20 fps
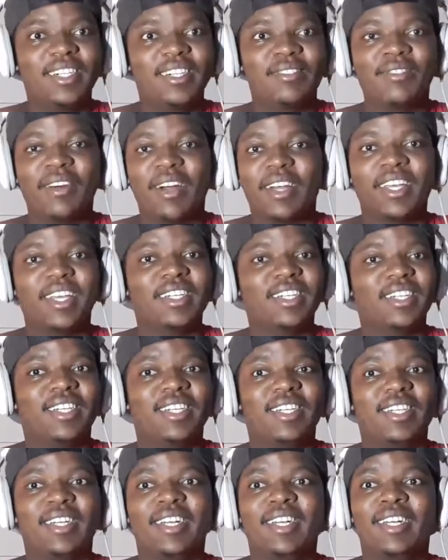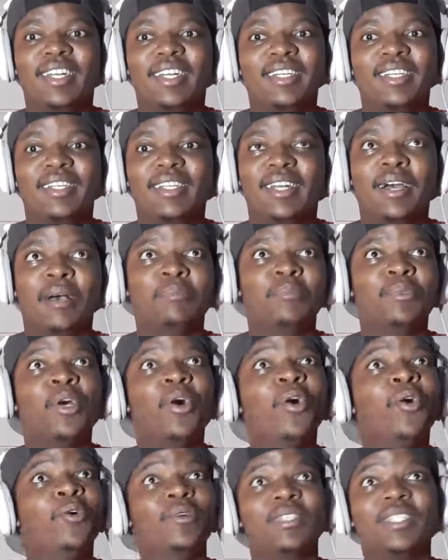fucking, I'm
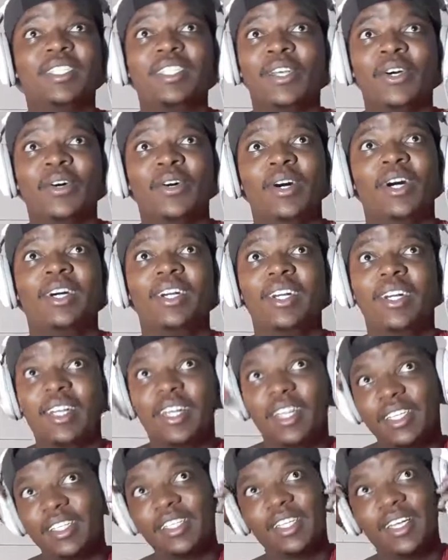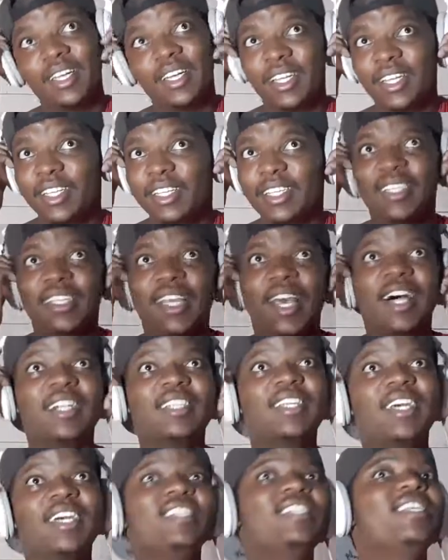sold. So, let's sell
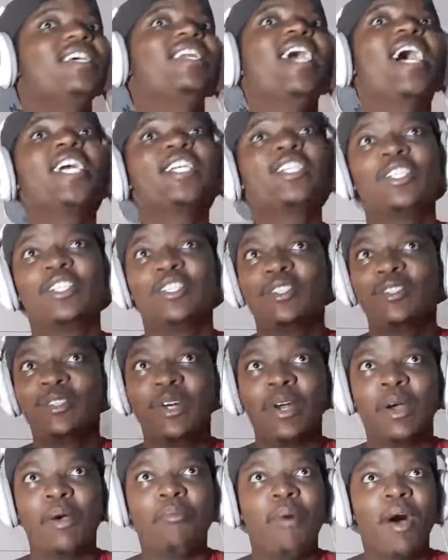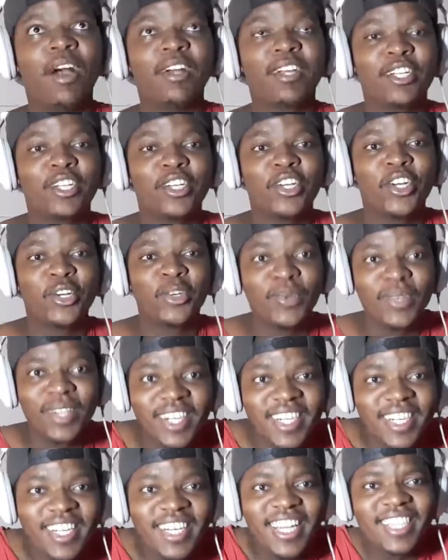the international market too.
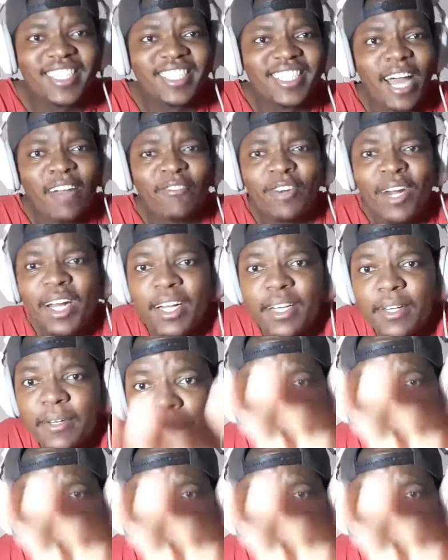Let's dive right in.